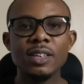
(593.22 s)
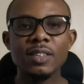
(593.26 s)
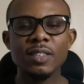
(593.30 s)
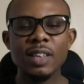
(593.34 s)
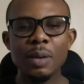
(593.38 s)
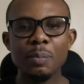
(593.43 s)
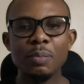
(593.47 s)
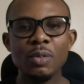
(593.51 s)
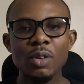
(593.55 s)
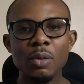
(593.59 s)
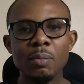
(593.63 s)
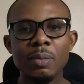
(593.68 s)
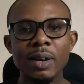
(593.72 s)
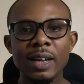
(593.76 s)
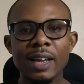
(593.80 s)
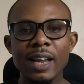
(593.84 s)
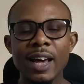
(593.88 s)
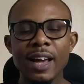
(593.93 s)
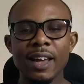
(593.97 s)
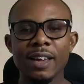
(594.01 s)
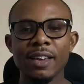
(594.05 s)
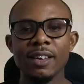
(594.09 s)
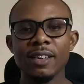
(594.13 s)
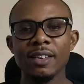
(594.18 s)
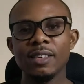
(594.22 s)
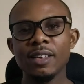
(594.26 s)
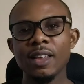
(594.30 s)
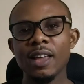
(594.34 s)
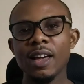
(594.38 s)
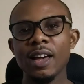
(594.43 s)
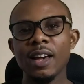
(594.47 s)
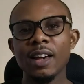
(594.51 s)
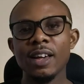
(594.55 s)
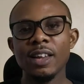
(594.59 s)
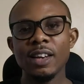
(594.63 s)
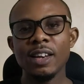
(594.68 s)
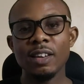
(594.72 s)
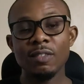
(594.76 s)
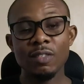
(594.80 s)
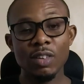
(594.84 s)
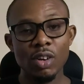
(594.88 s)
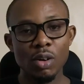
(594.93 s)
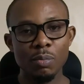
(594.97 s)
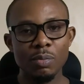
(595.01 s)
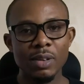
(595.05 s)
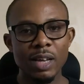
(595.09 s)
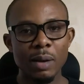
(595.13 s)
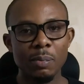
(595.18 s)
Step number 9,
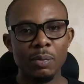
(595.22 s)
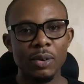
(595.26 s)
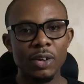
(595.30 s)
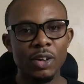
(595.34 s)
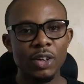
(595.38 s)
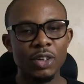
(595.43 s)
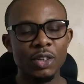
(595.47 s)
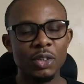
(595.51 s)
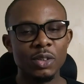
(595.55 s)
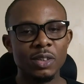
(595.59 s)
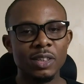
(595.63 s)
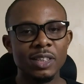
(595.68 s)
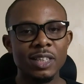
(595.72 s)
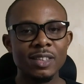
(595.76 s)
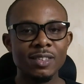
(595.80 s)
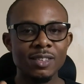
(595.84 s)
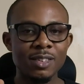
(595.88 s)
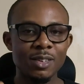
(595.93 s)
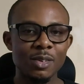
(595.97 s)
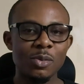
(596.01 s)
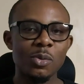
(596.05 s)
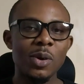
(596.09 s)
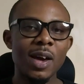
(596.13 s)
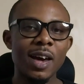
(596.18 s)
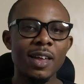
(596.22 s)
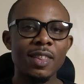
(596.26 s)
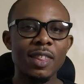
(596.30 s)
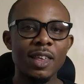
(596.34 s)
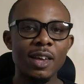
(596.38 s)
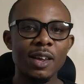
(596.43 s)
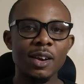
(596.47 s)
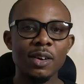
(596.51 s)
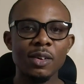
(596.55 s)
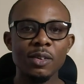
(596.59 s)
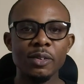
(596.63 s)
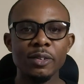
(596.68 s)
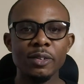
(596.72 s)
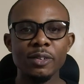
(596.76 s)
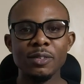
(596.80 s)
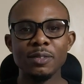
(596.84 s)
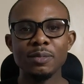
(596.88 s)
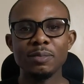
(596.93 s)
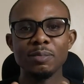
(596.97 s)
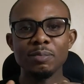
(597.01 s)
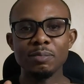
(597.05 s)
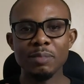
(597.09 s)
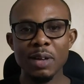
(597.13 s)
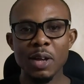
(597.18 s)
develop the application. This is where the
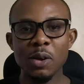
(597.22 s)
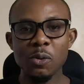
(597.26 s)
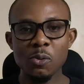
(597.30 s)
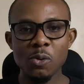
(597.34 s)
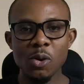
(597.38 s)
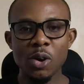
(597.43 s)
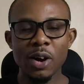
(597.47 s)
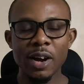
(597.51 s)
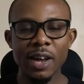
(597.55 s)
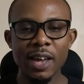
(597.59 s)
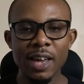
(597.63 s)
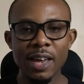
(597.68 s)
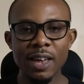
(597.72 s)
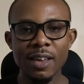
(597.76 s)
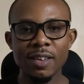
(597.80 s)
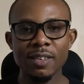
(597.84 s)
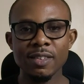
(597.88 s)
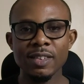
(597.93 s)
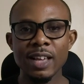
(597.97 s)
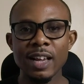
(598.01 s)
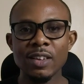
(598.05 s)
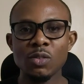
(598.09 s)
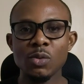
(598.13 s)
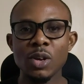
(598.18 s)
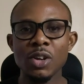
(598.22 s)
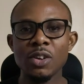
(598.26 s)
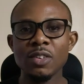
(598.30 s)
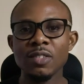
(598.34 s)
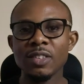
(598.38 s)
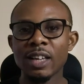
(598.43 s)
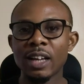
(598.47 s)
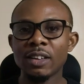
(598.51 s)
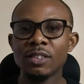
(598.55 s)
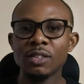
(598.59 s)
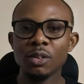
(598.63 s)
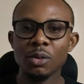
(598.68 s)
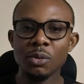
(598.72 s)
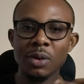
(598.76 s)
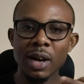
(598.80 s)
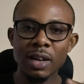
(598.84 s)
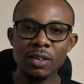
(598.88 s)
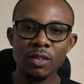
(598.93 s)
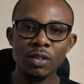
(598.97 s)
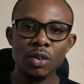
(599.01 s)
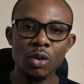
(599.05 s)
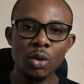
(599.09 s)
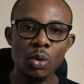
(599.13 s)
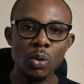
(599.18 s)
main work is. That's when you start to
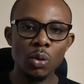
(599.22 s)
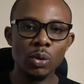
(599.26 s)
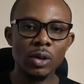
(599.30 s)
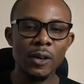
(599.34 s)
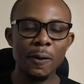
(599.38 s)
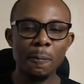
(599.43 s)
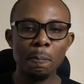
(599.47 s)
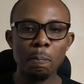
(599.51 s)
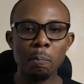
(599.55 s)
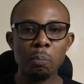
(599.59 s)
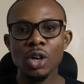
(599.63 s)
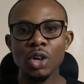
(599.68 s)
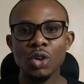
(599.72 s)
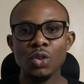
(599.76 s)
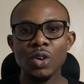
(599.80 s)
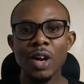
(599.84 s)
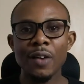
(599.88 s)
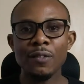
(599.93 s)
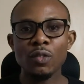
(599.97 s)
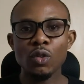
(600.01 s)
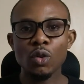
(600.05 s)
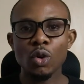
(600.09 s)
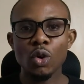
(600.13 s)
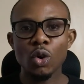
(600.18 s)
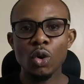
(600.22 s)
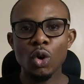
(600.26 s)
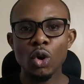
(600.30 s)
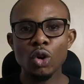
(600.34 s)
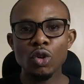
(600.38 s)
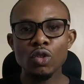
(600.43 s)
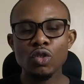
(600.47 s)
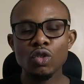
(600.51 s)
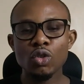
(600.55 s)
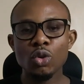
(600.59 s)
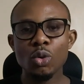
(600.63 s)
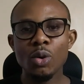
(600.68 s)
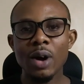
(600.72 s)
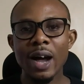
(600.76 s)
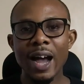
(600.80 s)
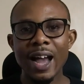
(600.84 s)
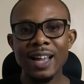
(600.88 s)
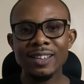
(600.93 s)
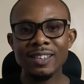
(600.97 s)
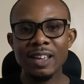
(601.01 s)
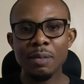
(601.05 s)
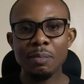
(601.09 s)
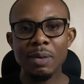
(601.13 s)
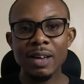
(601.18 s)
write code. you have to also
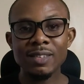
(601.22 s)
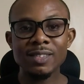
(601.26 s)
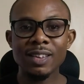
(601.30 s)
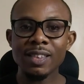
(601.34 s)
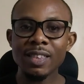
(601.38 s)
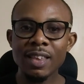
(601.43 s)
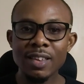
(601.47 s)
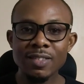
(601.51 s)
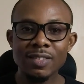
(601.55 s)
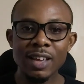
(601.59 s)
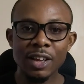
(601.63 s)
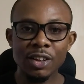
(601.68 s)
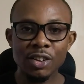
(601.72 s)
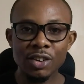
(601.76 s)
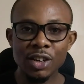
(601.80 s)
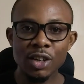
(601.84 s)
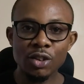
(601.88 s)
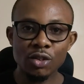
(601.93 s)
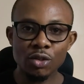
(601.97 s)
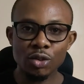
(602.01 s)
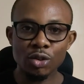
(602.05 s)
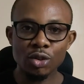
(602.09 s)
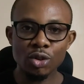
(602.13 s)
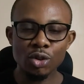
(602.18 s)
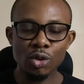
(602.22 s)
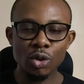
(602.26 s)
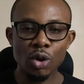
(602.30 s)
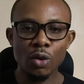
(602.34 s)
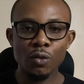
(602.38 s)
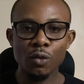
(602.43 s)
itemize the things that you need to do.